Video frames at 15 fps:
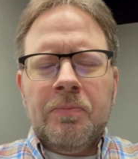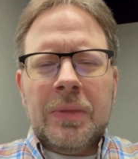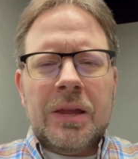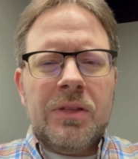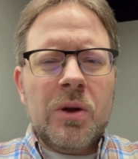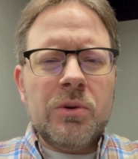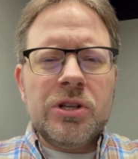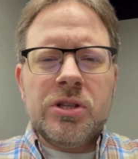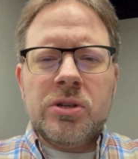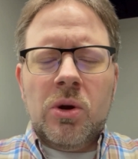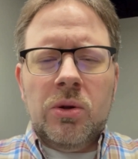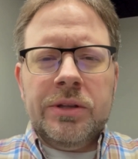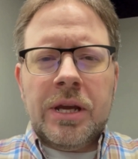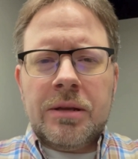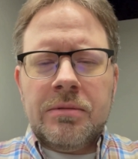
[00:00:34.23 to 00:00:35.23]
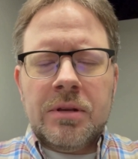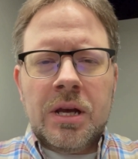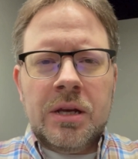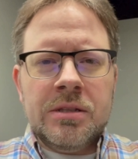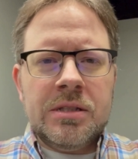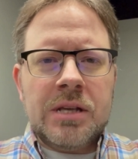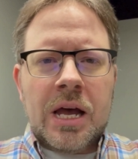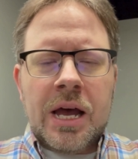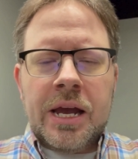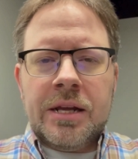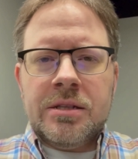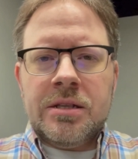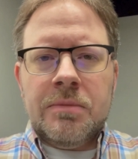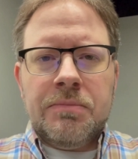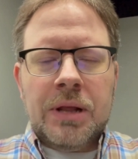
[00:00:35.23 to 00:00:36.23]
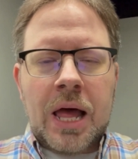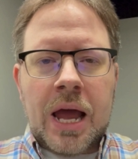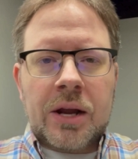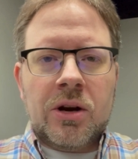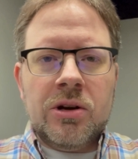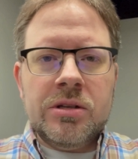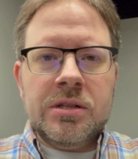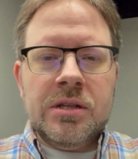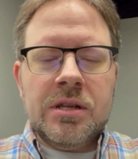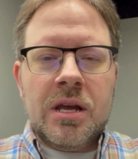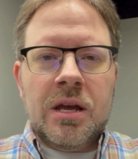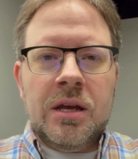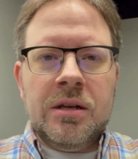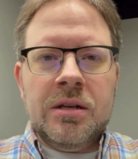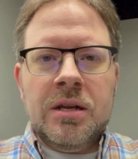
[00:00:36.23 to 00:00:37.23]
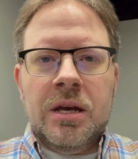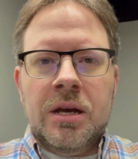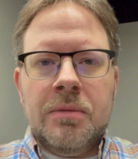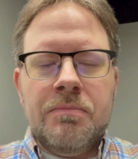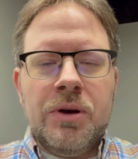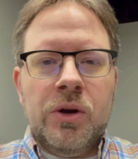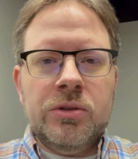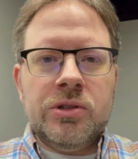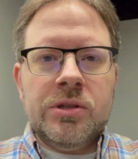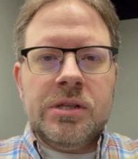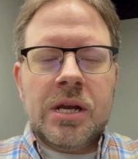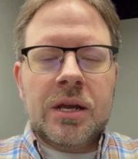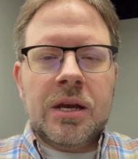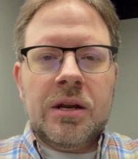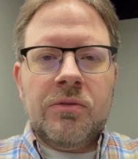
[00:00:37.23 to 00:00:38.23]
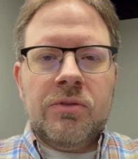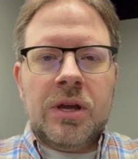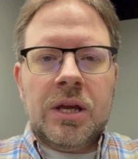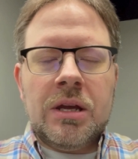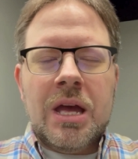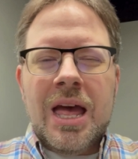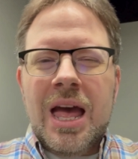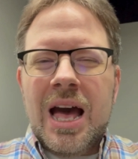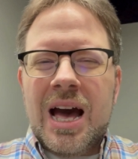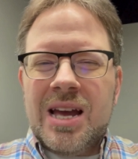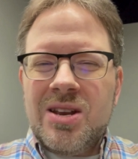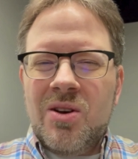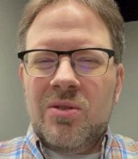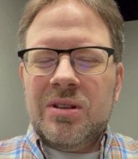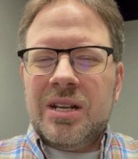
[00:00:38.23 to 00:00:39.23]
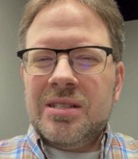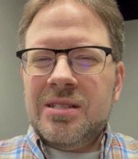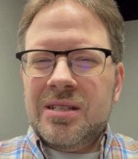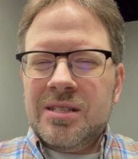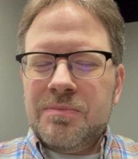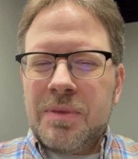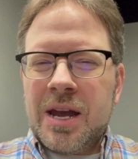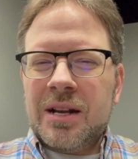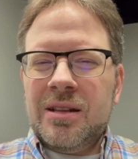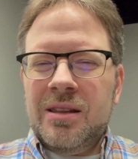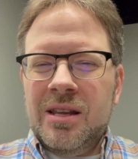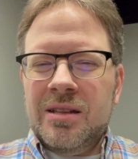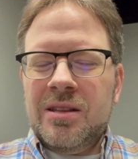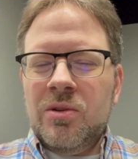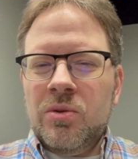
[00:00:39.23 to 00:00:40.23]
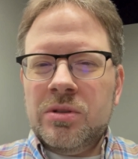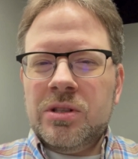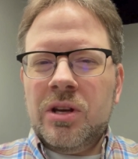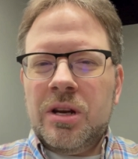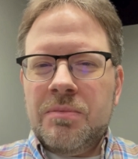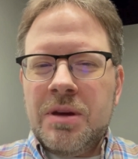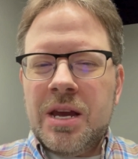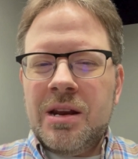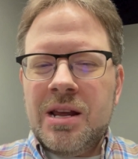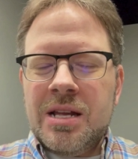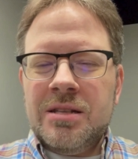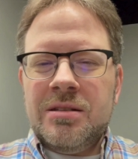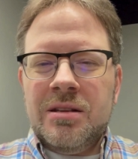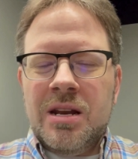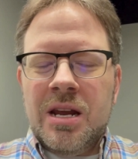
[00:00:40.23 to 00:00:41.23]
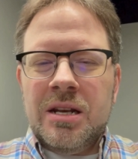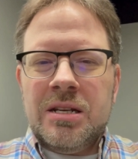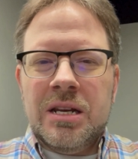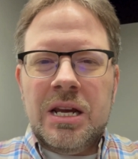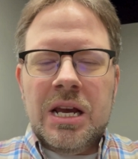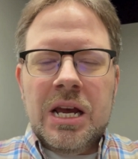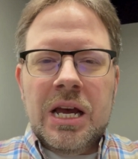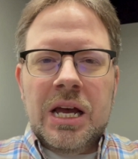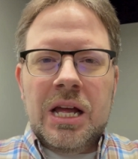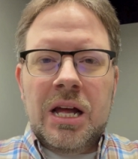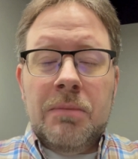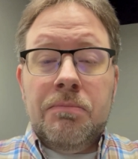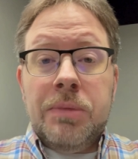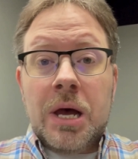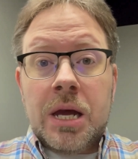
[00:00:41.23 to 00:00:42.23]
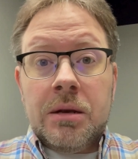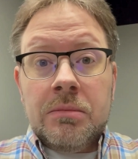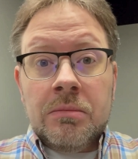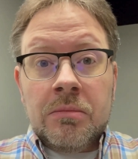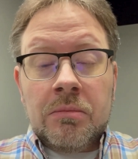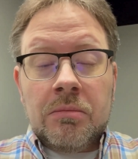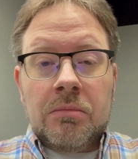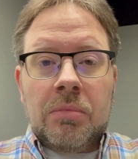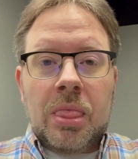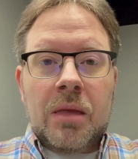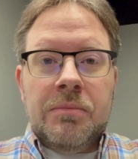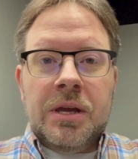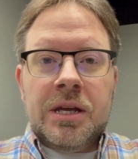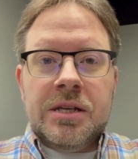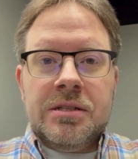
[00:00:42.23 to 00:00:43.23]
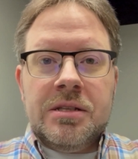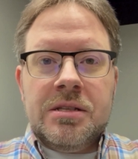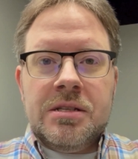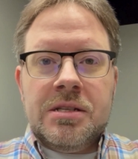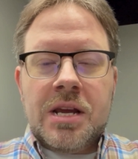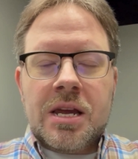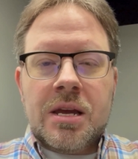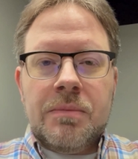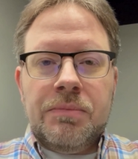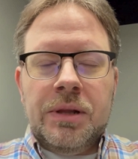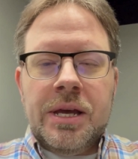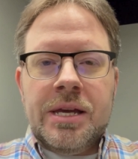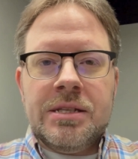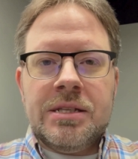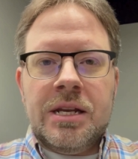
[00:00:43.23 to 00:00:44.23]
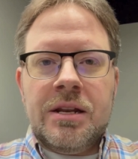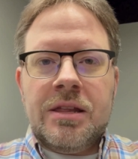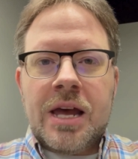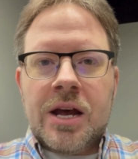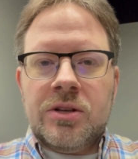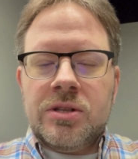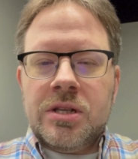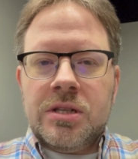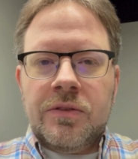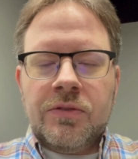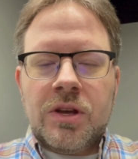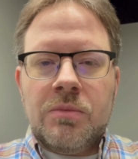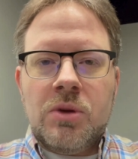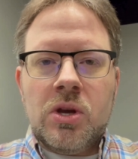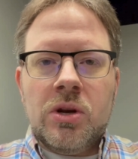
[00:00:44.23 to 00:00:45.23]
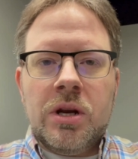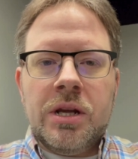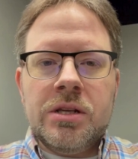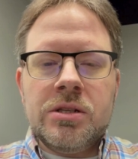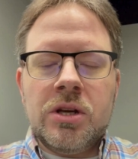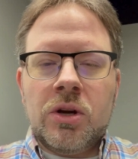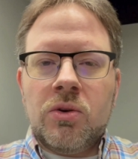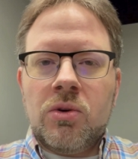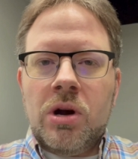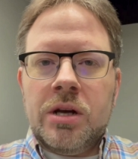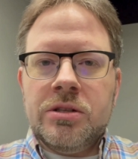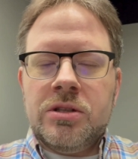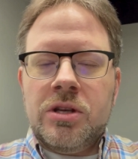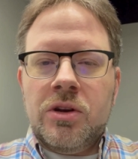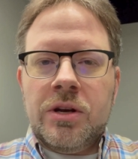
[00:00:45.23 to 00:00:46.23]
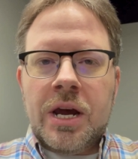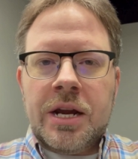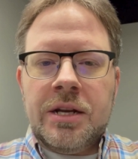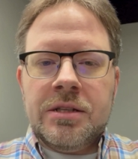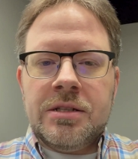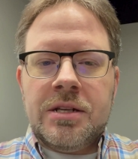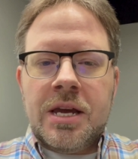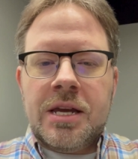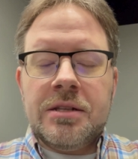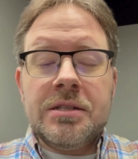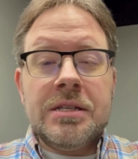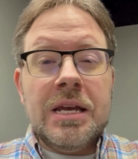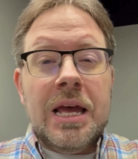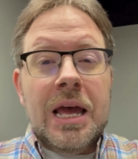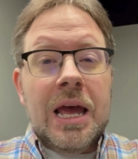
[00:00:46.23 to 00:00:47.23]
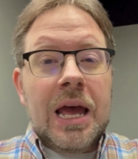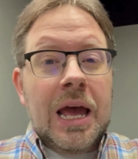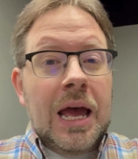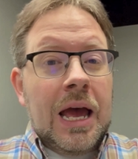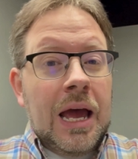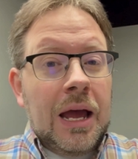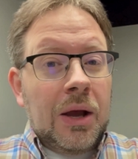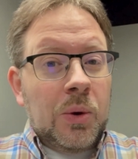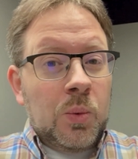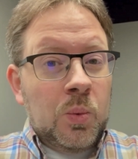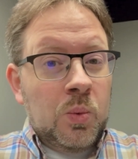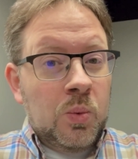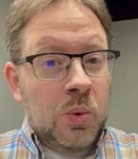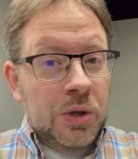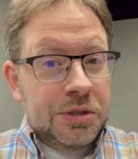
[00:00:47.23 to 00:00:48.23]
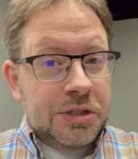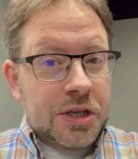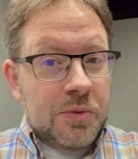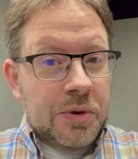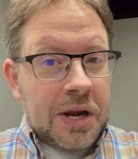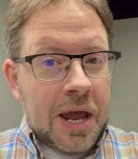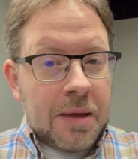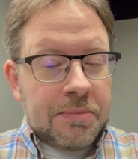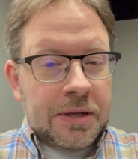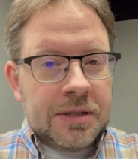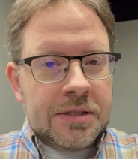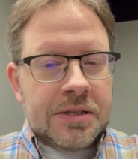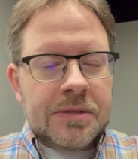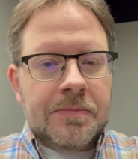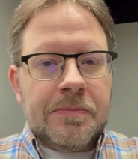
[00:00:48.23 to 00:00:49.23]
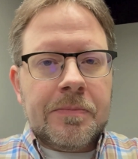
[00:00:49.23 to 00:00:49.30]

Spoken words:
They were just holding signs and placards and posters, that kind of thing. I don't suspect that there was going to be an incident, but because this is taking place in thousands of communities across the United States, we'll see what happens.